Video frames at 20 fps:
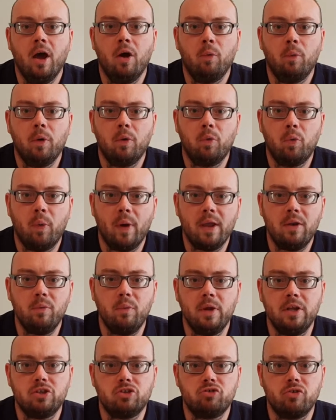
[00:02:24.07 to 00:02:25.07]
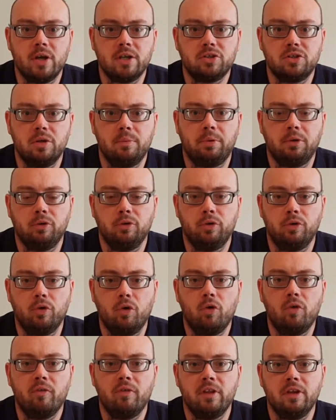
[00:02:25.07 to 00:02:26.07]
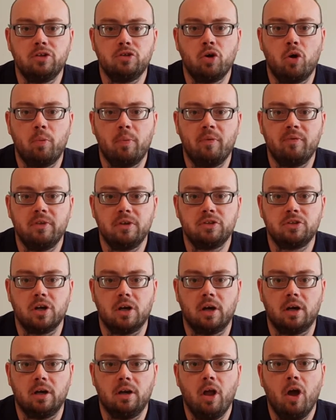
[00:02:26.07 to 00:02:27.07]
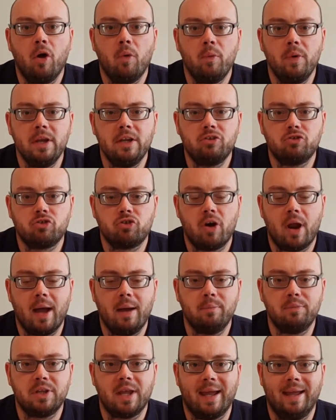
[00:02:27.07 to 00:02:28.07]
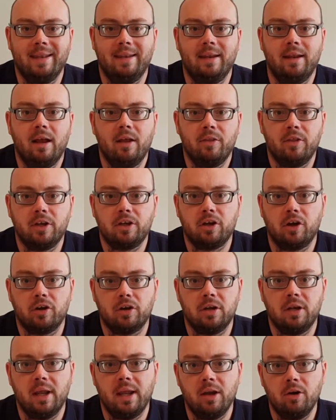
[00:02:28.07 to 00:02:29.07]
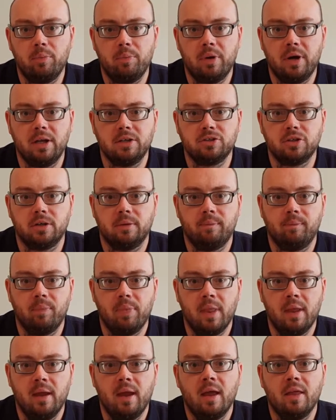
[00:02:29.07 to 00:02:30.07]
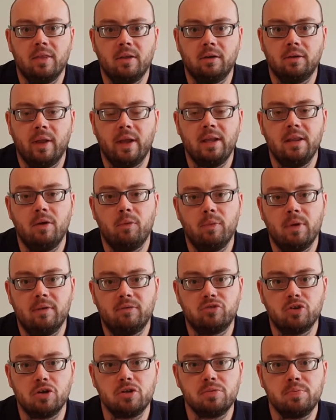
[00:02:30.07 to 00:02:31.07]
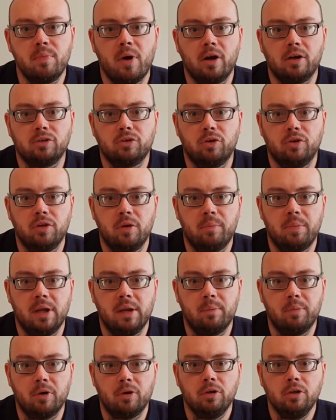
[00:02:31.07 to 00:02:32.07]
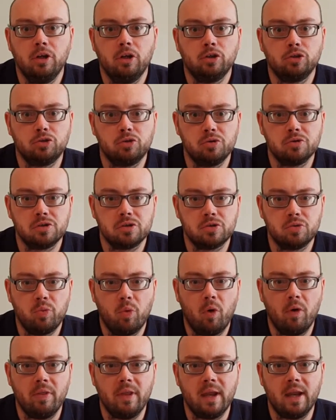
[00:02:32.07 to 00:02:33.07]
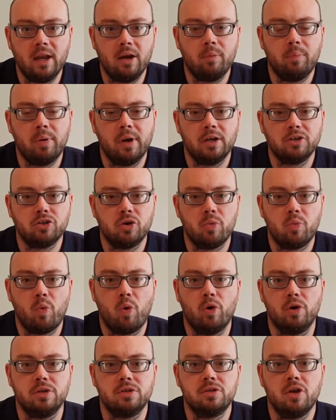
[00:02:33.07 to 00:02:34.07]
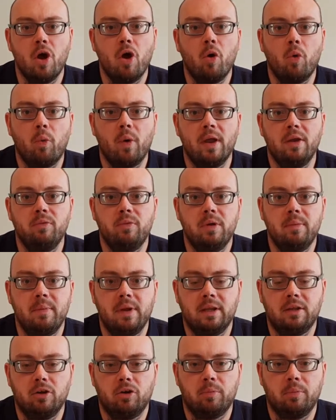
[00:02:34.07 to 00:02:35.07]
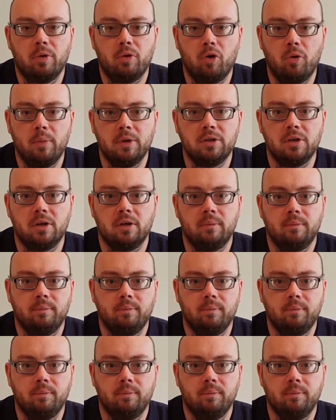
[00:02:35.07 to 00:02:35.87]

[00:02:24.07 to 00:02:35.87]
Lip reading: Well, when we stretched the balloon over the top of the jar, we trapped in the current air pressure. The line that we have just marked on the paper shows us what the air pressure was when we made our barometer.